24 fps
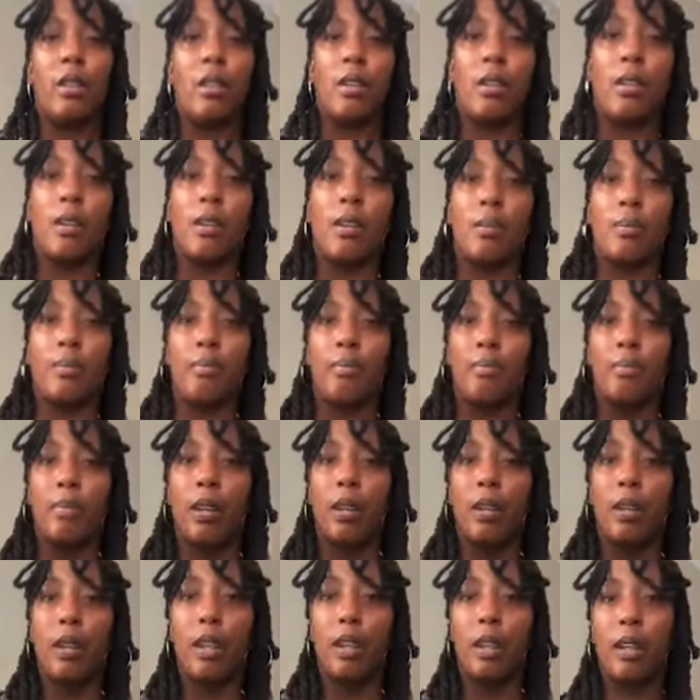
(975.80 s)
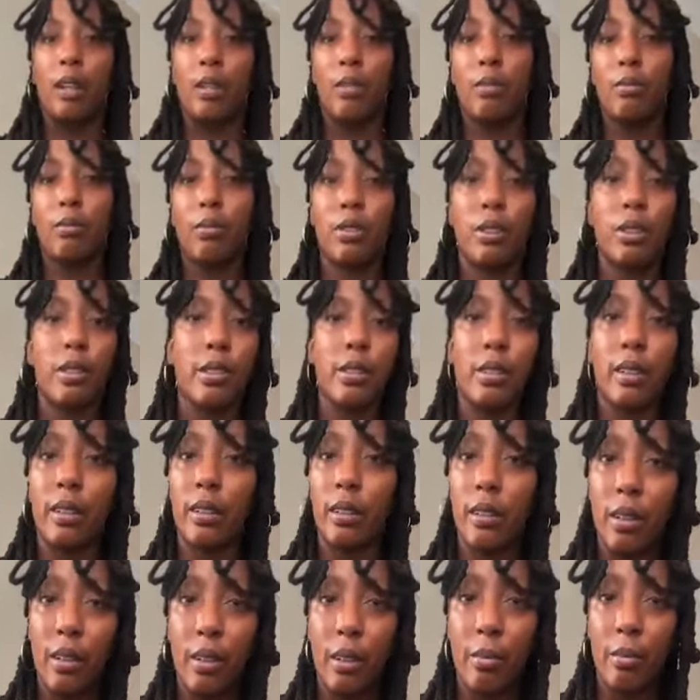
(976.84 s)
And now she's like,
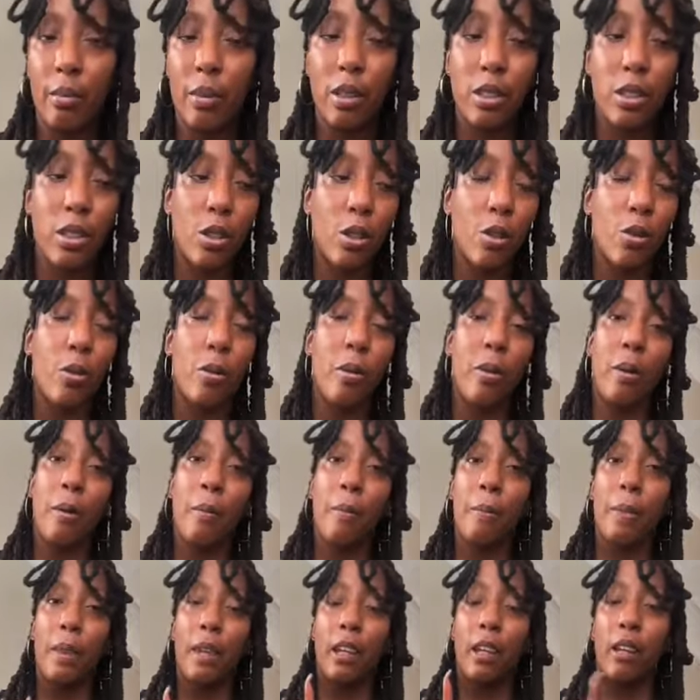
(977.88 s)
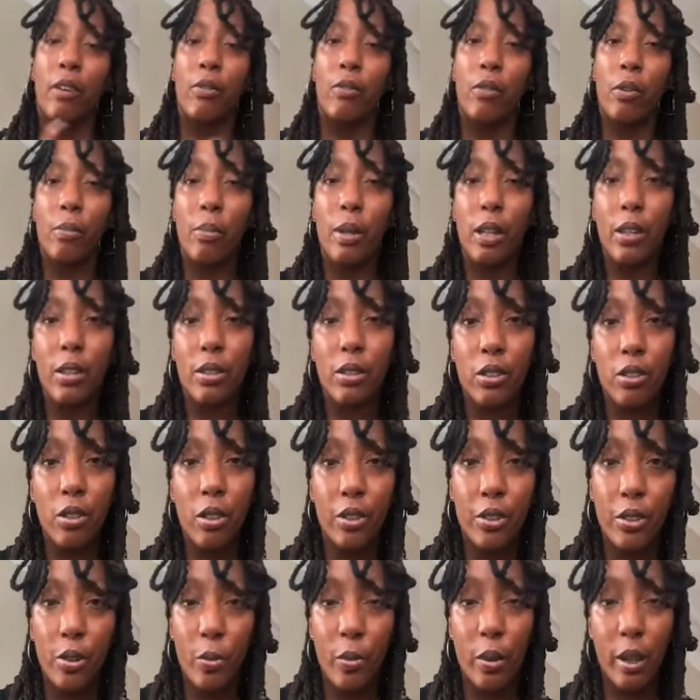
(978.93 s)
damn. And so for me, this is
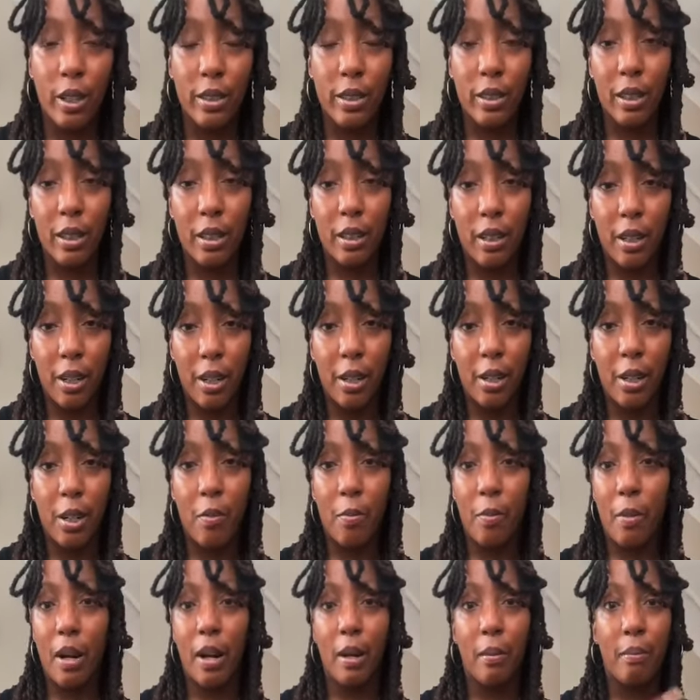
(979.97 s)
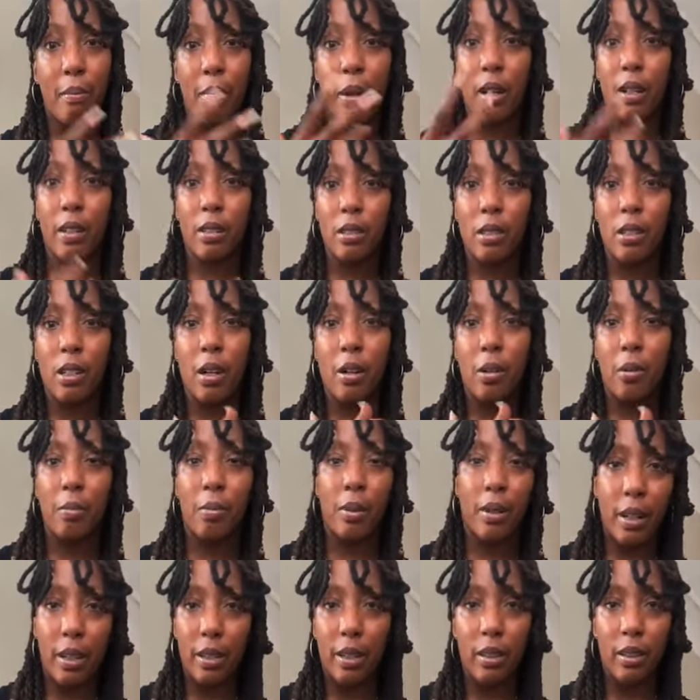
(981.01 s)
also why I take care of my entire
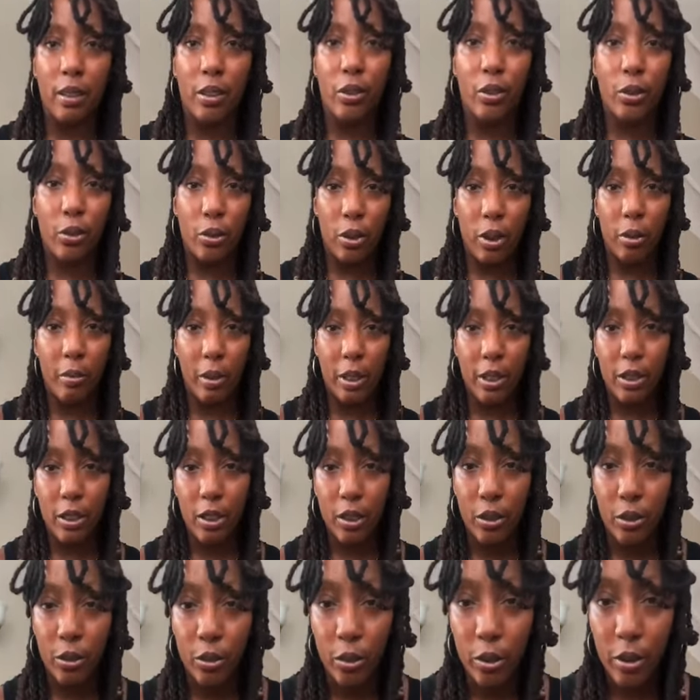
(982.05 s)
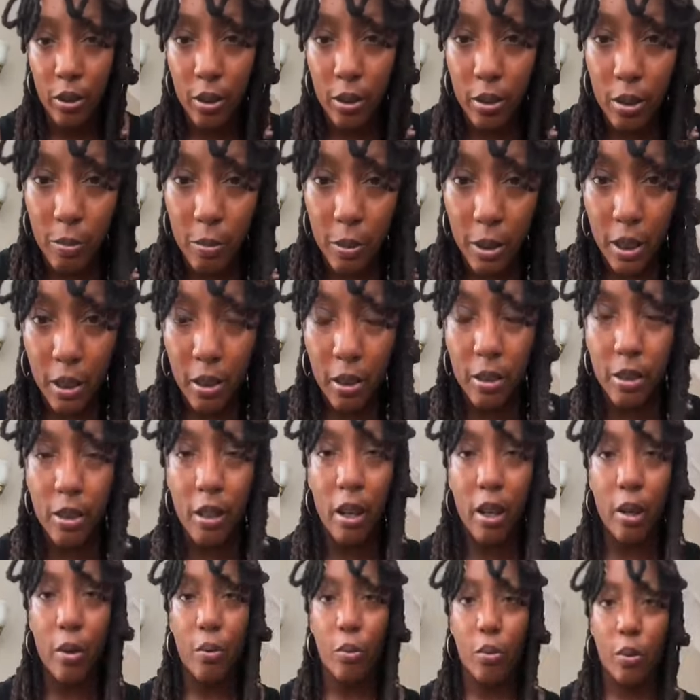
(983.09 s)
body, including my sexual organs, because
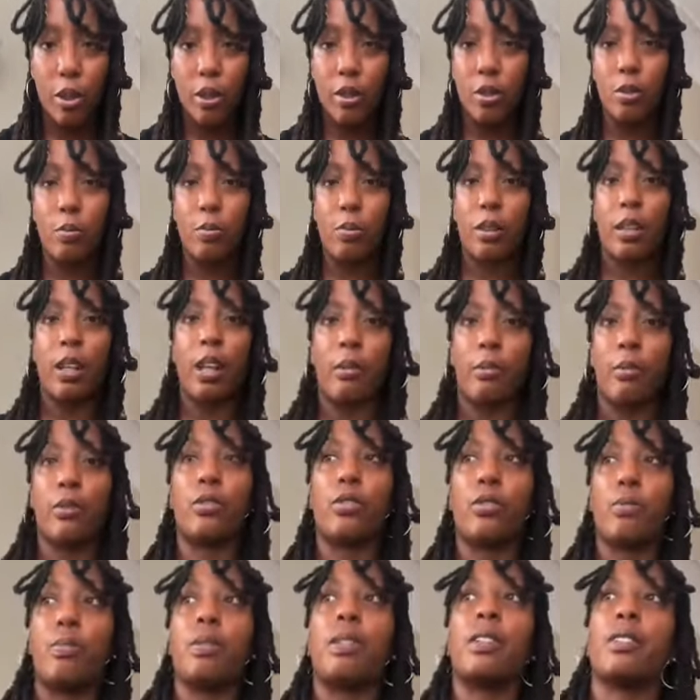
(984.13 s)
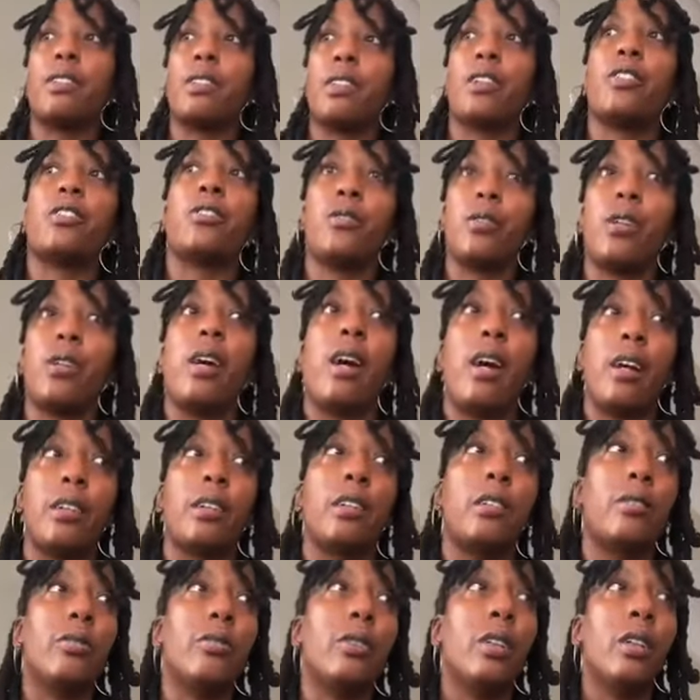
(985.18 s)
I want to be able to be sexually
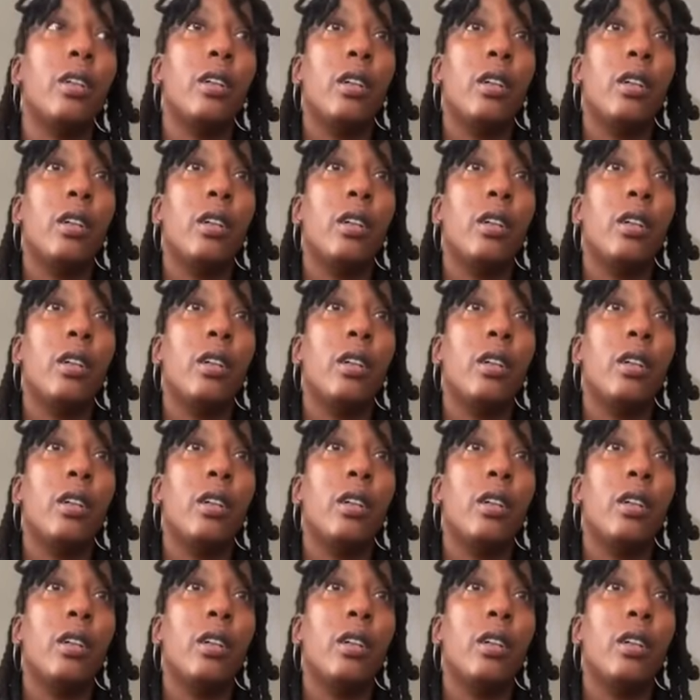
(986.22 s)
active